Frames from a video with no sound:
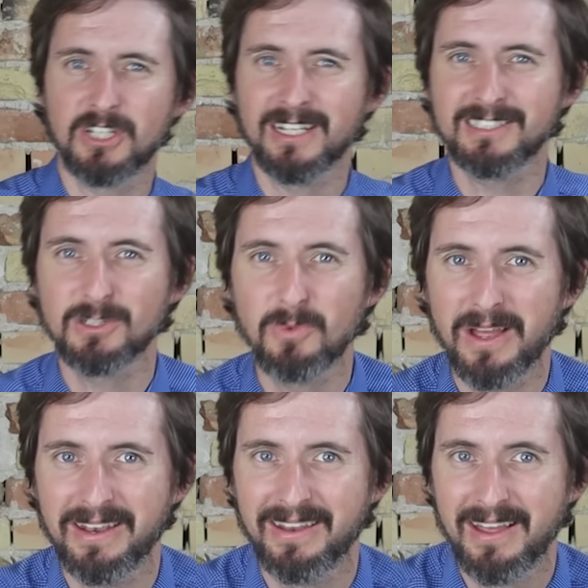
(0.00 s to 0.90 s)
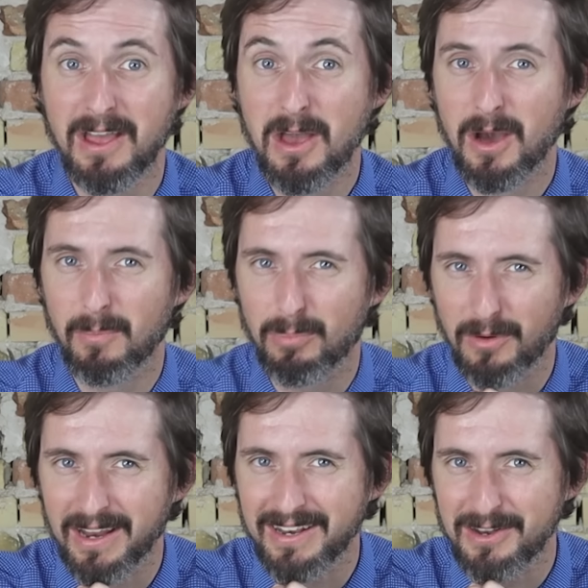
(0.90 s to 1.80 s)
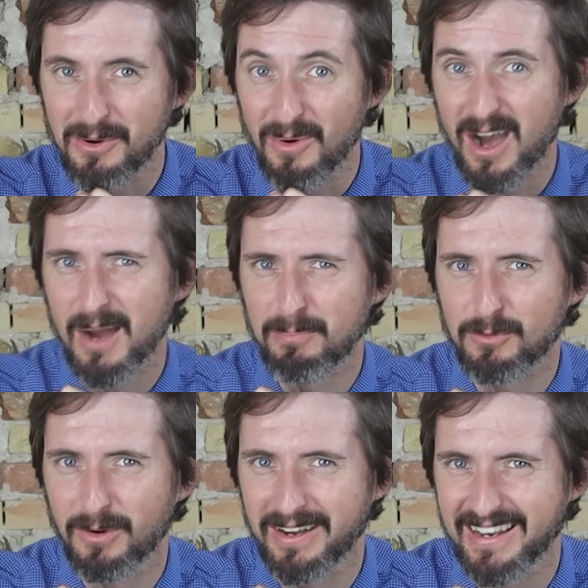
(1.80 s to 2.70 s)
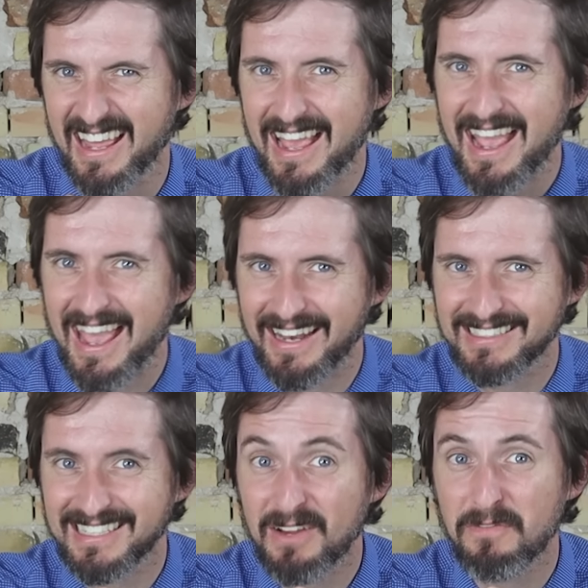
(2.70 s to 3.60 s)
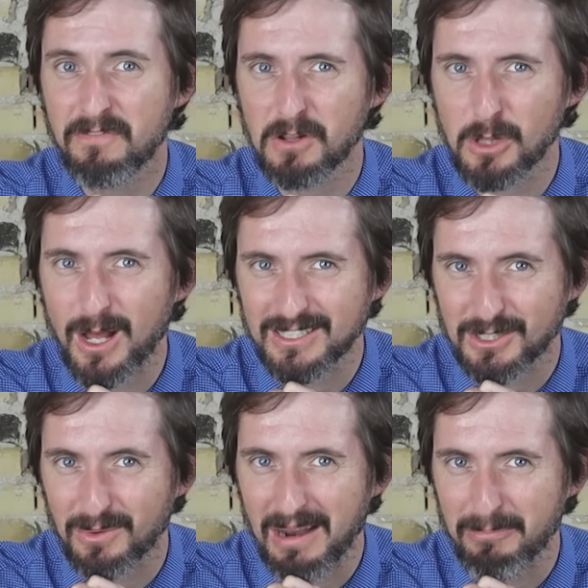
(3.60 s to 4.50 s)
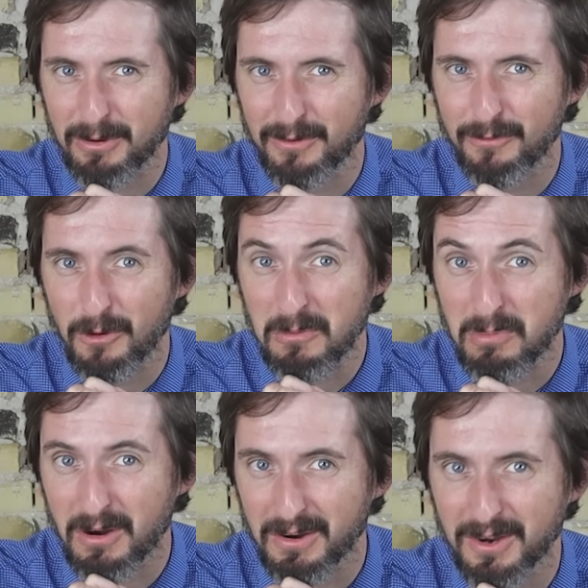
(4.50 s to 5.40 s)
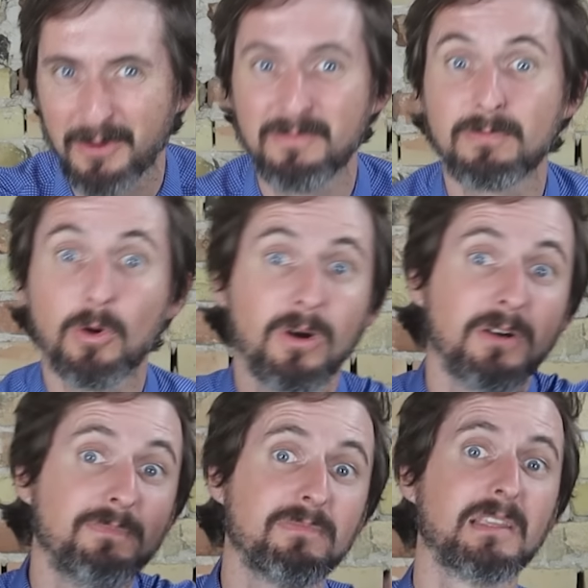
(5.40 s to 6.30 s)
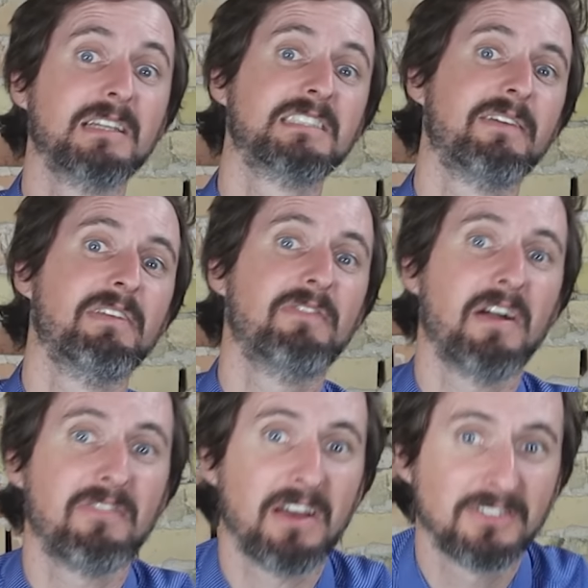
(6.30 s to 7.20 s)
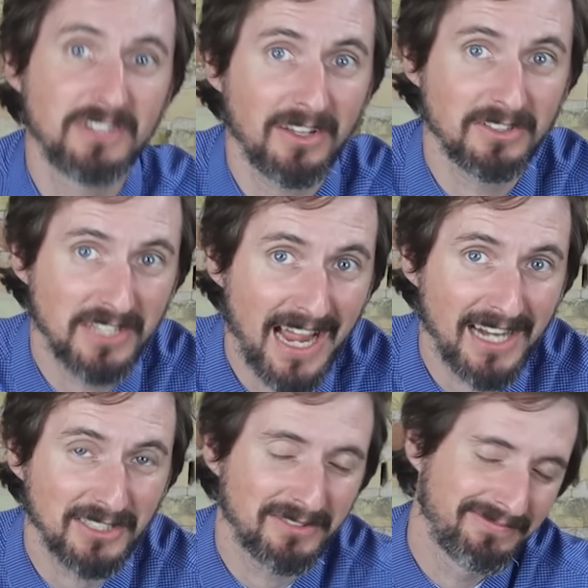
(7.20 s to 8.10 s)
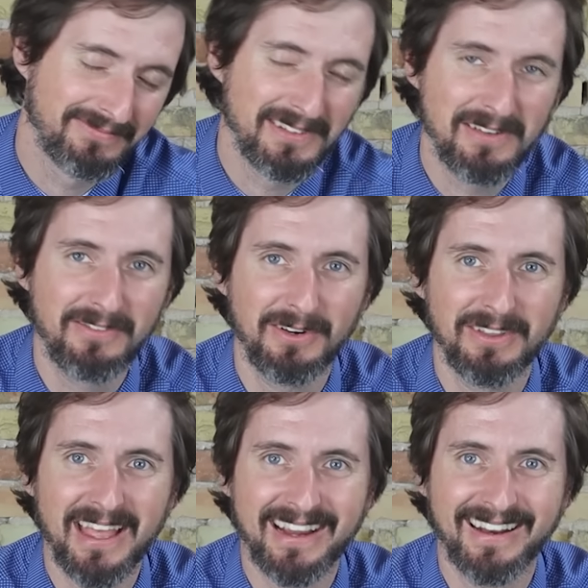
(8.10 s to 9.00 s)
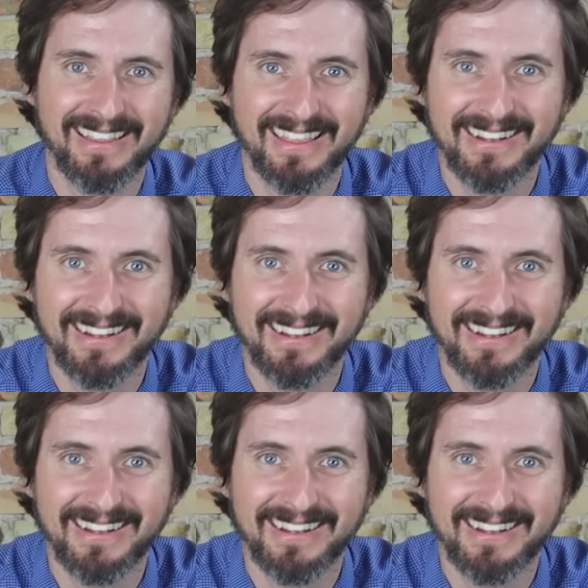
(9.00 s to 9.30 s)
chance to win a brand new, upgraded Hennessey Velociraptor Ford Bronco, or $75,000 cash if you're into that kind of